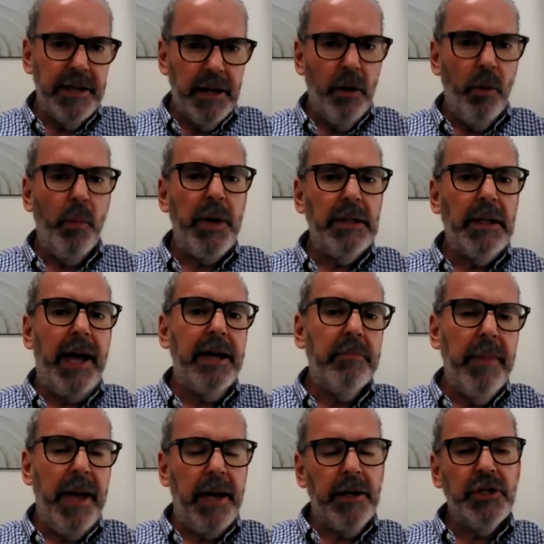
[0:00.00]
We like
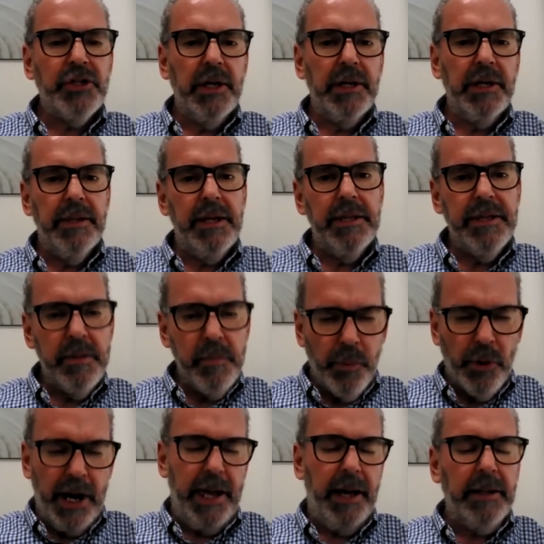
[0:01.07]
managing the
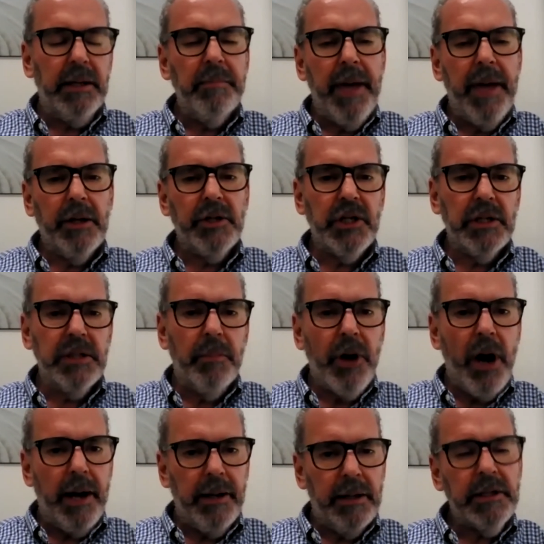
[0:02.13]
brand and managing the
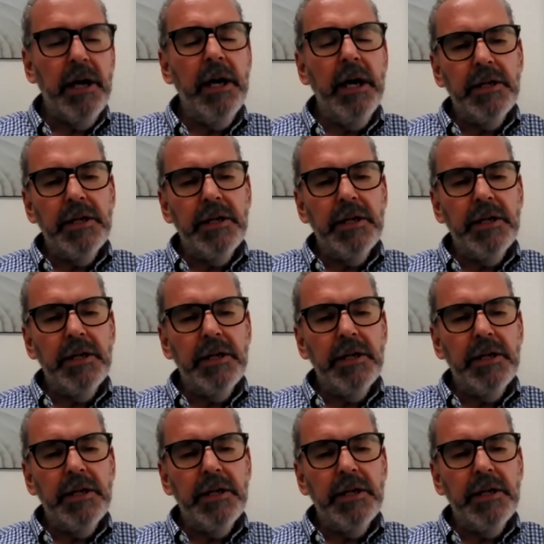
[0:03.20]
product.